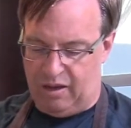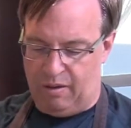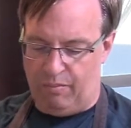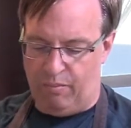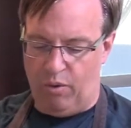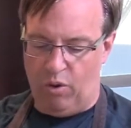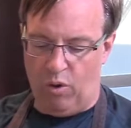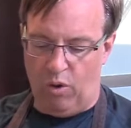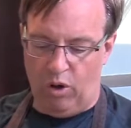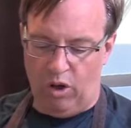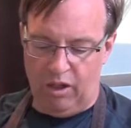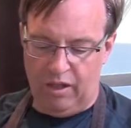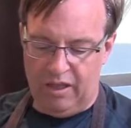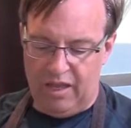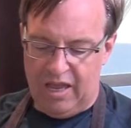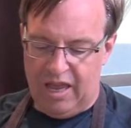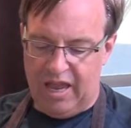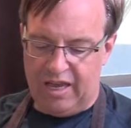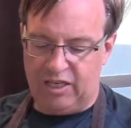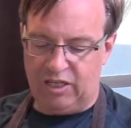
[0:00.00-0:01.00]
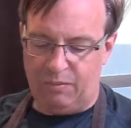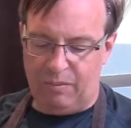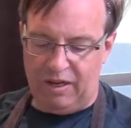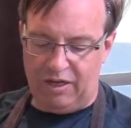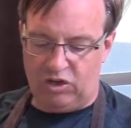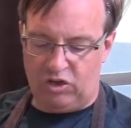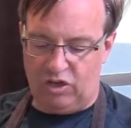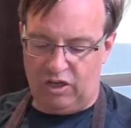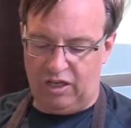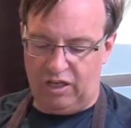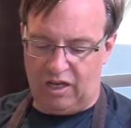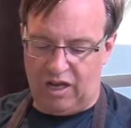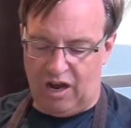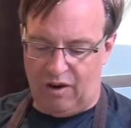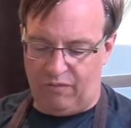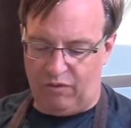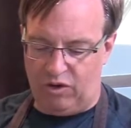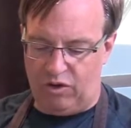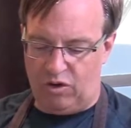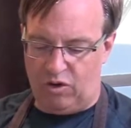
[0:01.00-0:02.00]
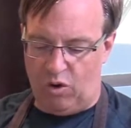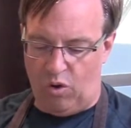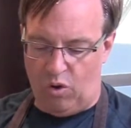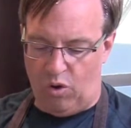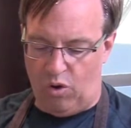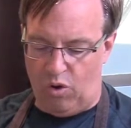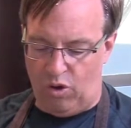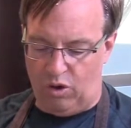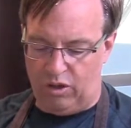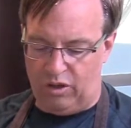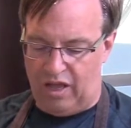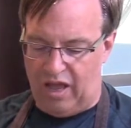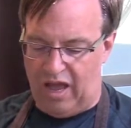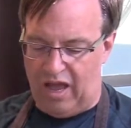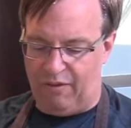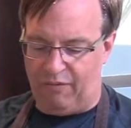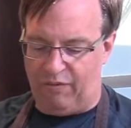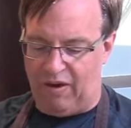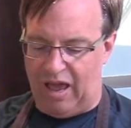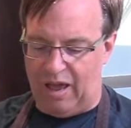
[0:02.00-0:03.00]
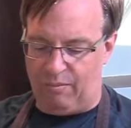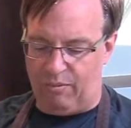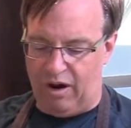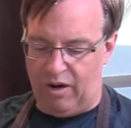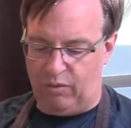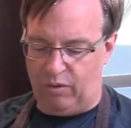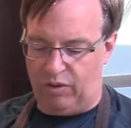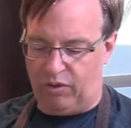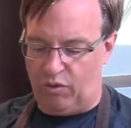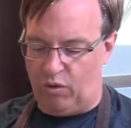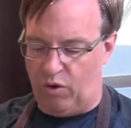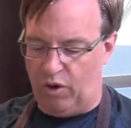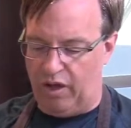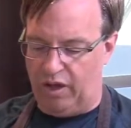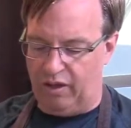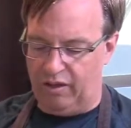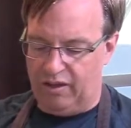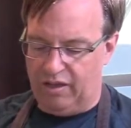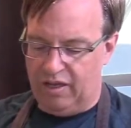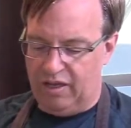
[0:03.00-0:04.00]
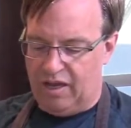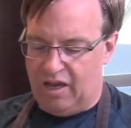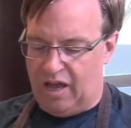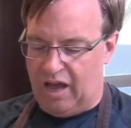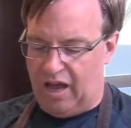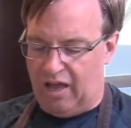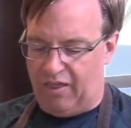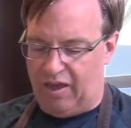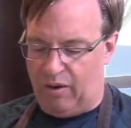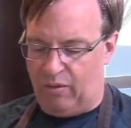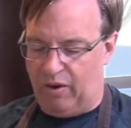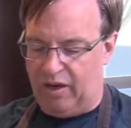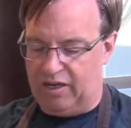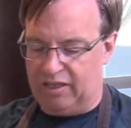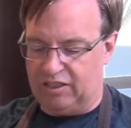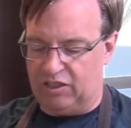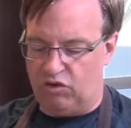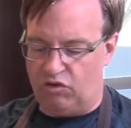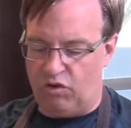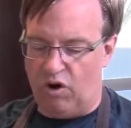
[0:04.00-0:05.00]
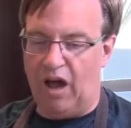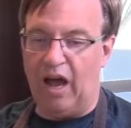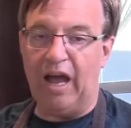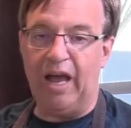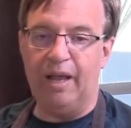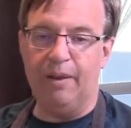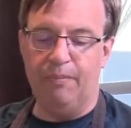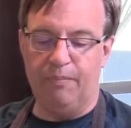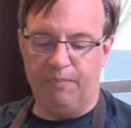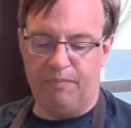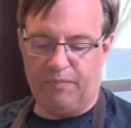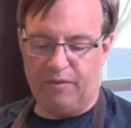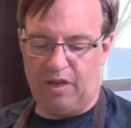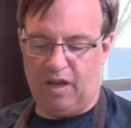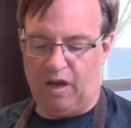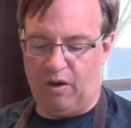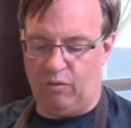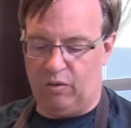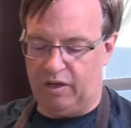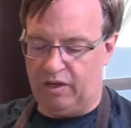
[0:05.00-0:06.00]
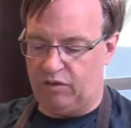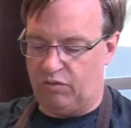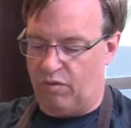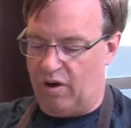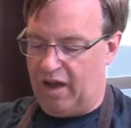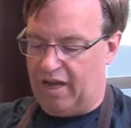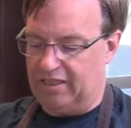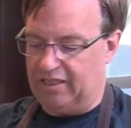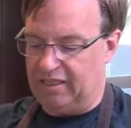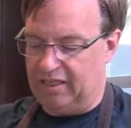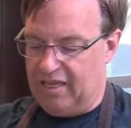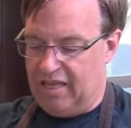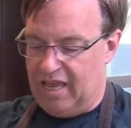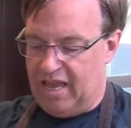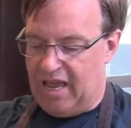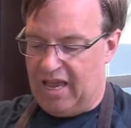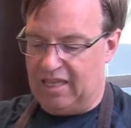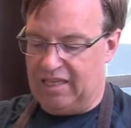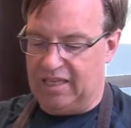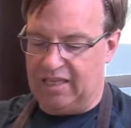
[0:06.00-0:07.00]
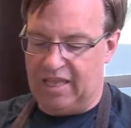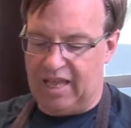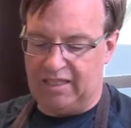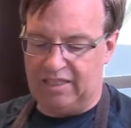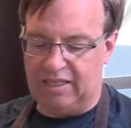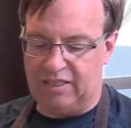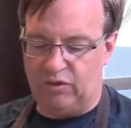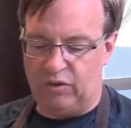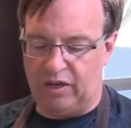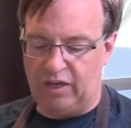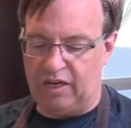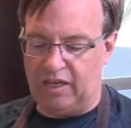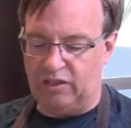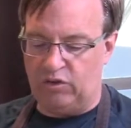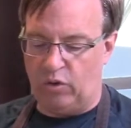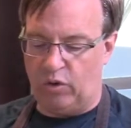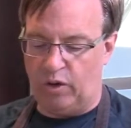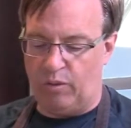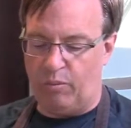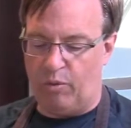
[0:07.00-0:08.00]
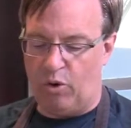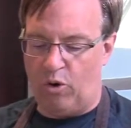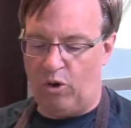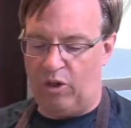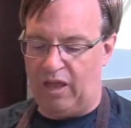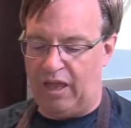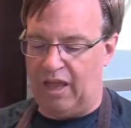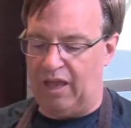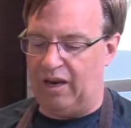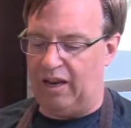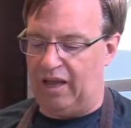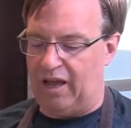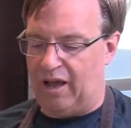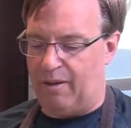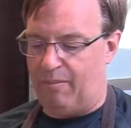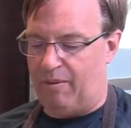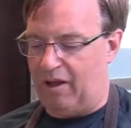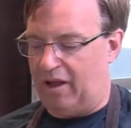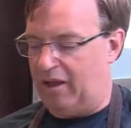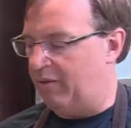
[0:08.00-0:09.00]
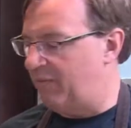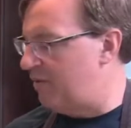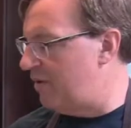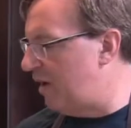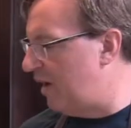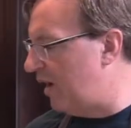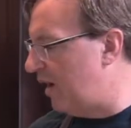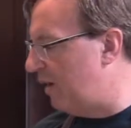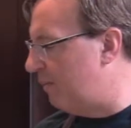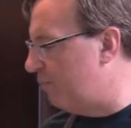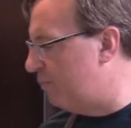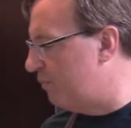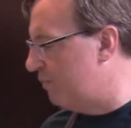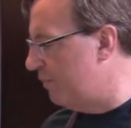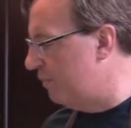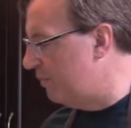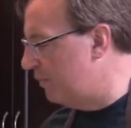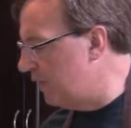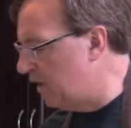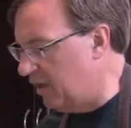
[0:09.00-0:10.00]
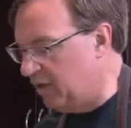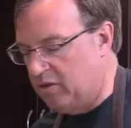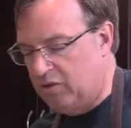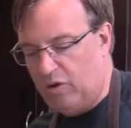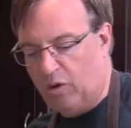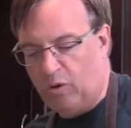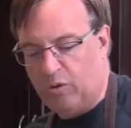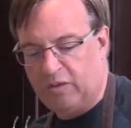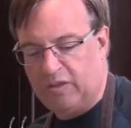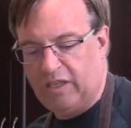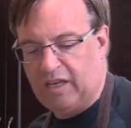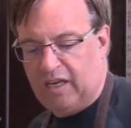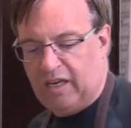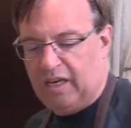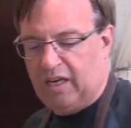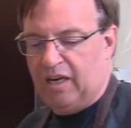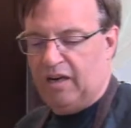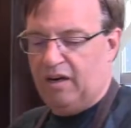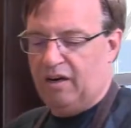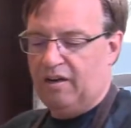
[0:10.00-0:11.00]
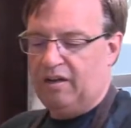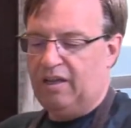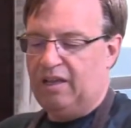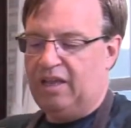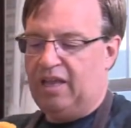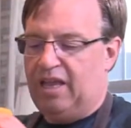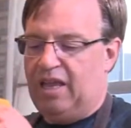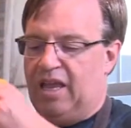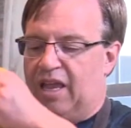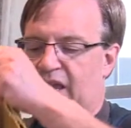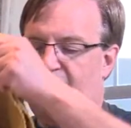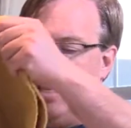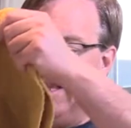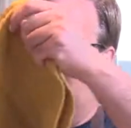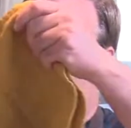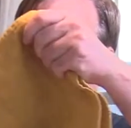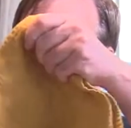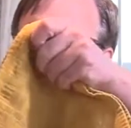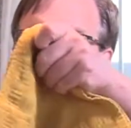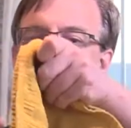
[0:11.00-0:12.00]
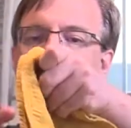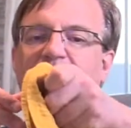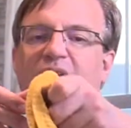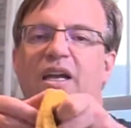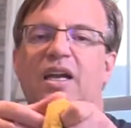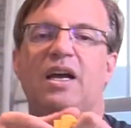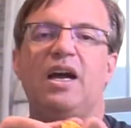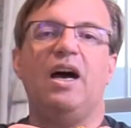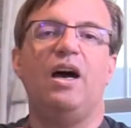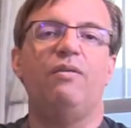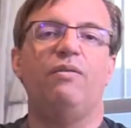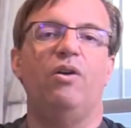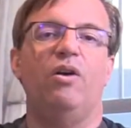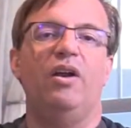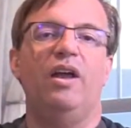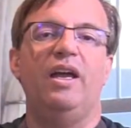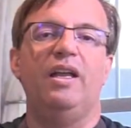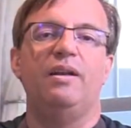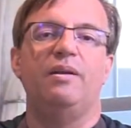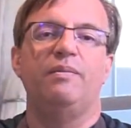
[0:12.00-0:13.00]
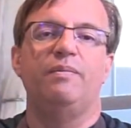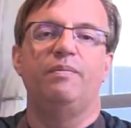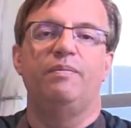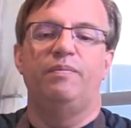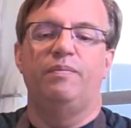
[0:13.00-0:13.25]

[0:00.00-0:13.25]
bowl. And just make sure you cover your whole flatbread with oil. That way it doesn't dry when it's rising. And then that's it. So I got a nice oil bowl, and I got my dough sitting here. And then if I cover it,